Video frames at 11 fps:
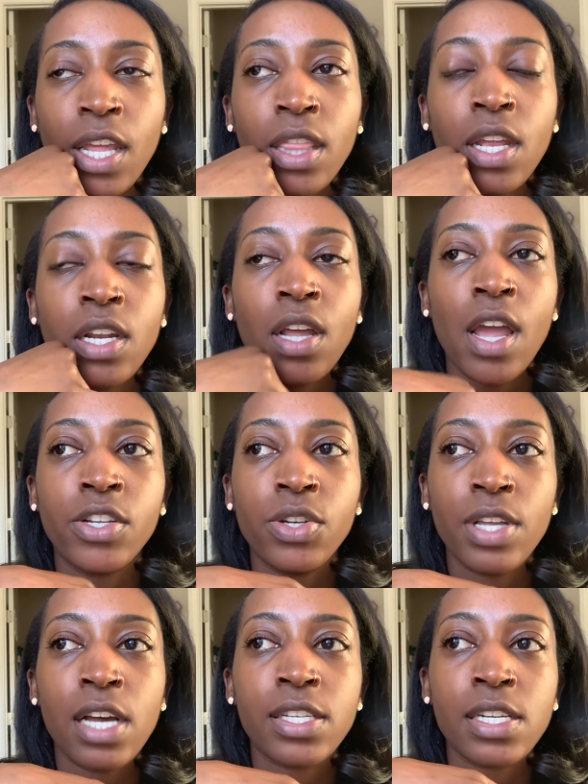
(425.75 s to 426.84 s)
and then in
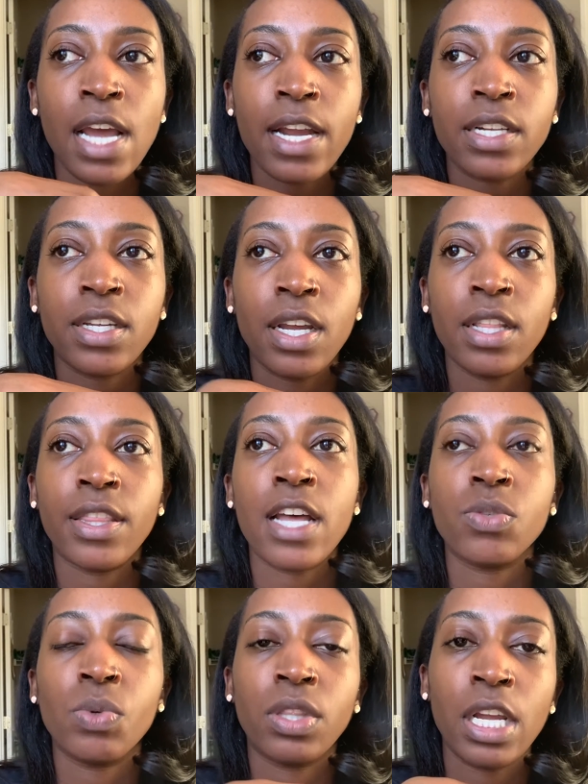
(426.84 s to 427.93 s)
2019,
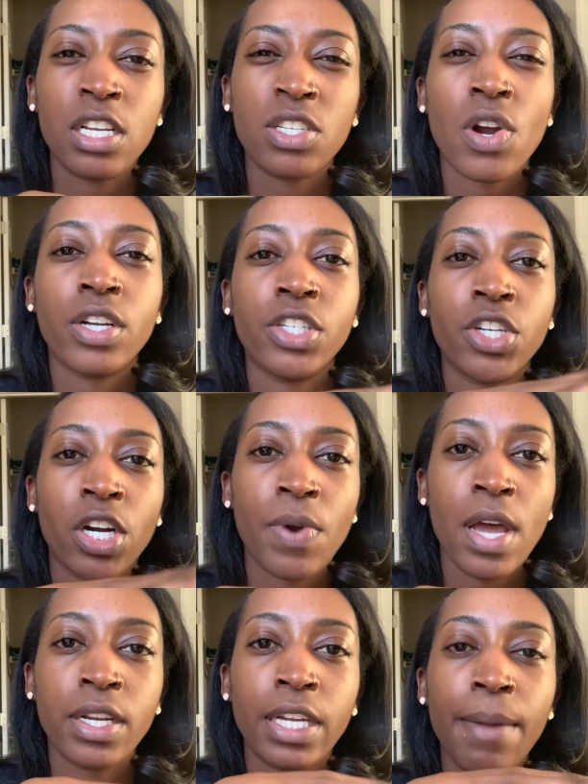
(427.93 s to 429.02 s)
that's when things started to turn
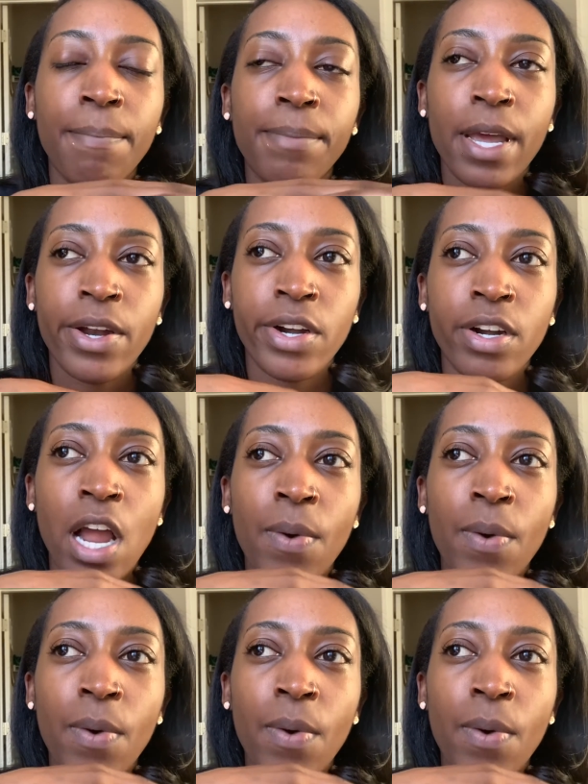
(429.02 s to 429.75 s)
around and get better,